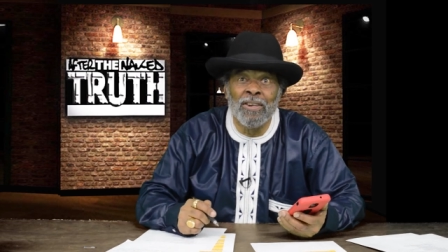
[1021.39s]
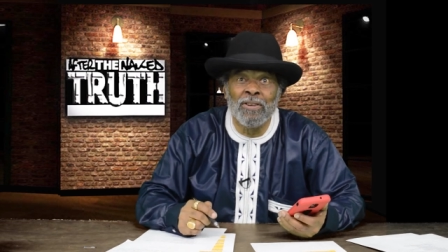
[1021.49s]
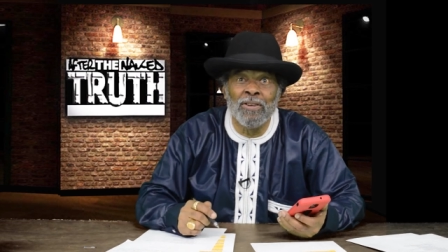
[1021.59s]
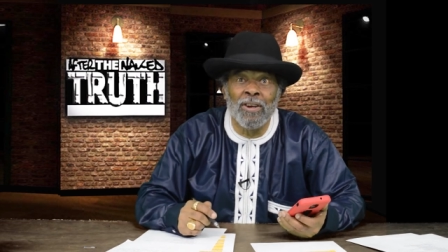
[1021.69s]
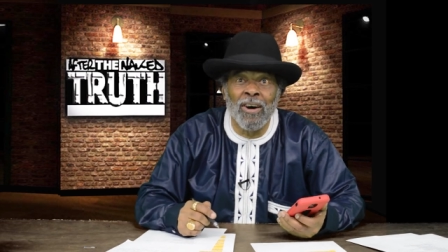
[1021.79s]

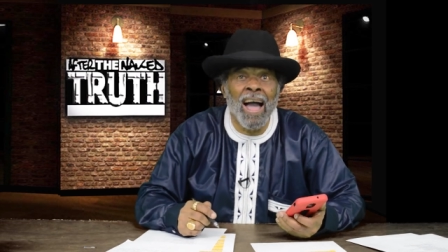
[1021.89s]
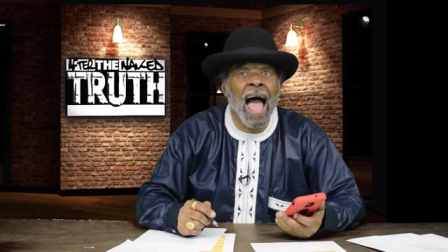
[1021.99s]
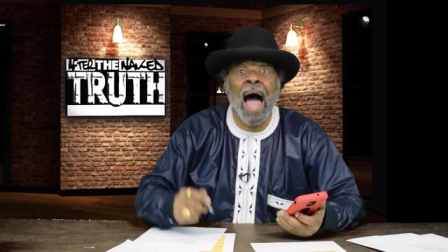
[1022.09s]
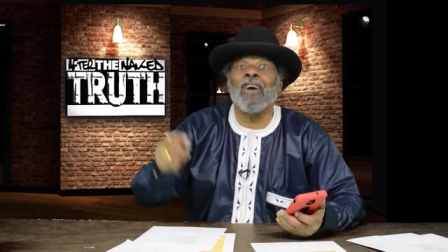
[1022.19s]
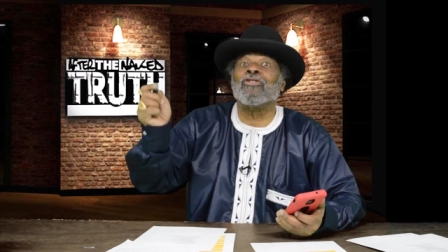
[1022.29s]
You know,
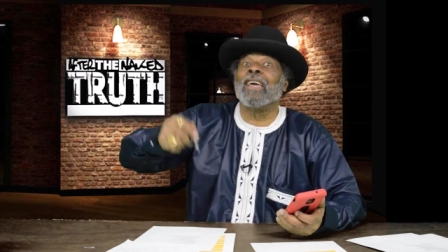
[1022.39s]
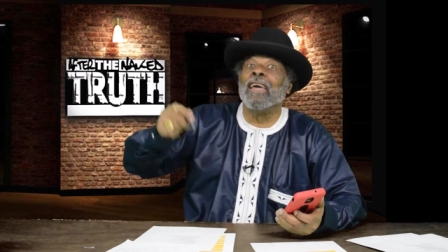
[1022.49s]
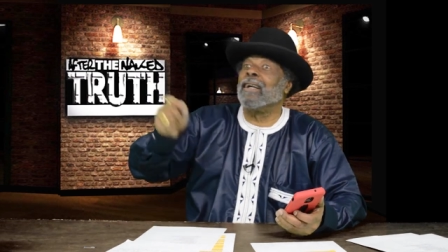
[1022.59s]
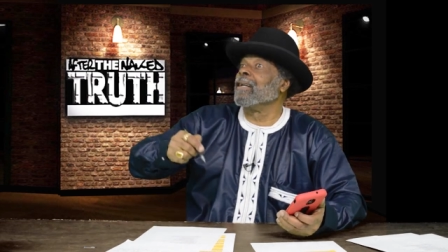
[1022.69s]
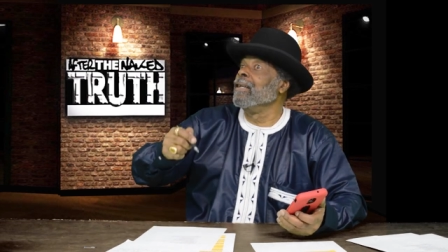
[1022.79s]
I'll
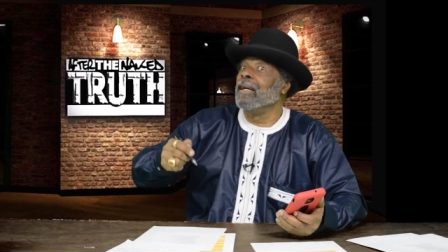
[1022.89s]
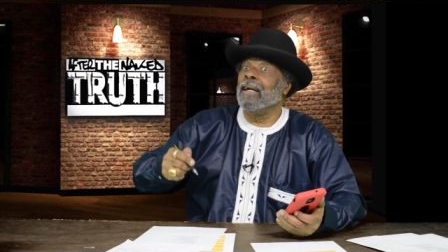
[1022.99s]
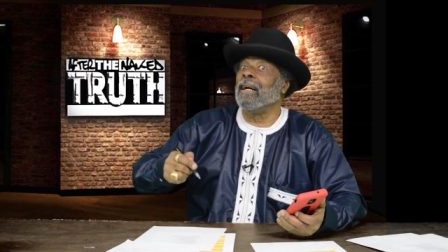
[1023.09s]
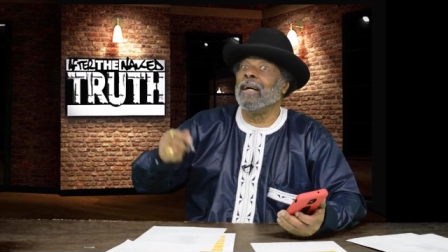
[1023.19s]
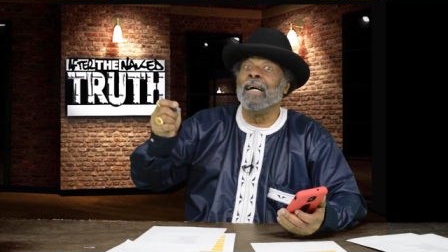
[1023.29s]
take
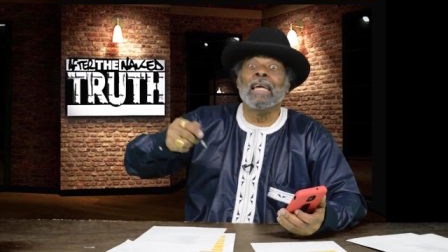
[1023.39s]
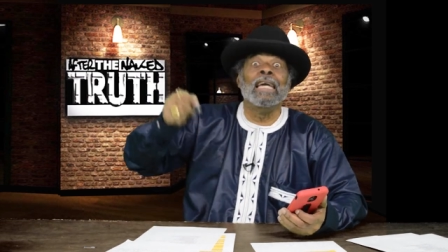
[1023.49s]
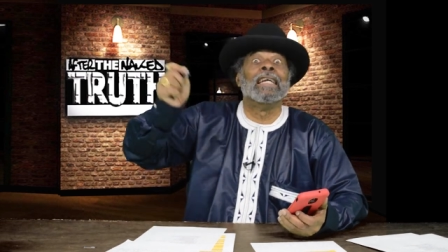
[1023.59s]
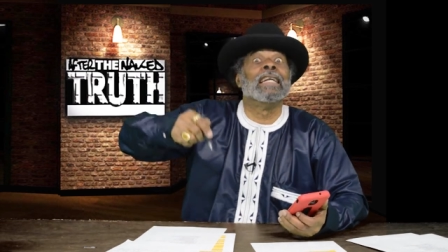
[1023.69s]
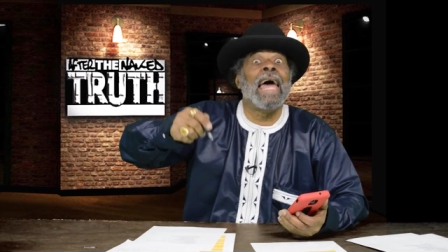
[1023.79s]
uh,
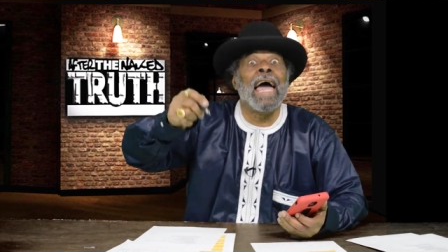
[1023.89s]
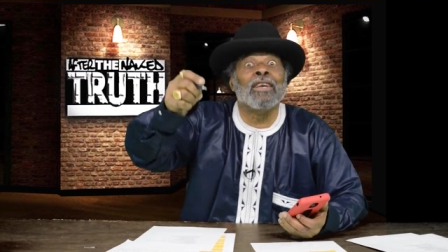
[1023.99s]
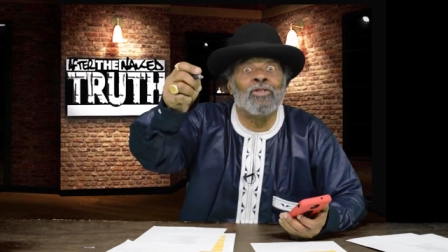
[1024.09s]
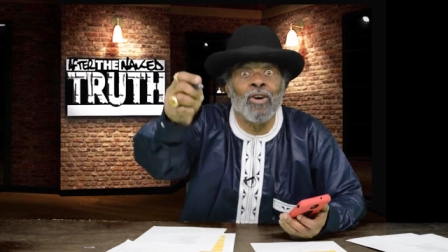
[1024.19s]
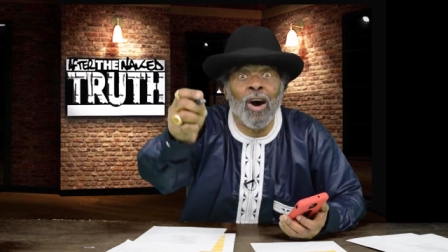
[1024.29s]
International